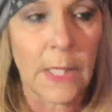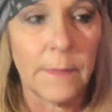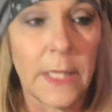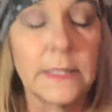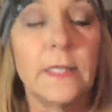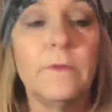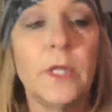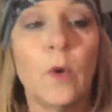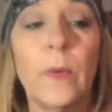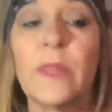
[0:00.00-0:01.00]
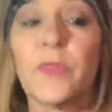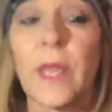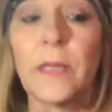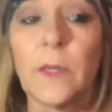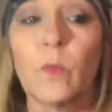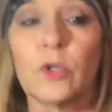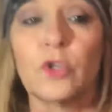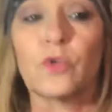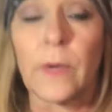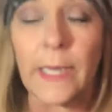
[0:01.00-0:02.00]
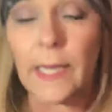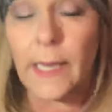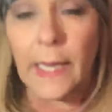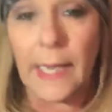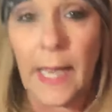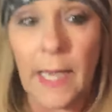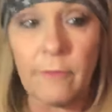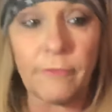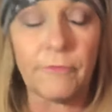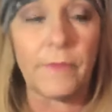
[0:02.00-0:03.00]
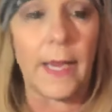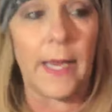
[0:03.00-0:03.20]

Because even though we think that we're drinking enough,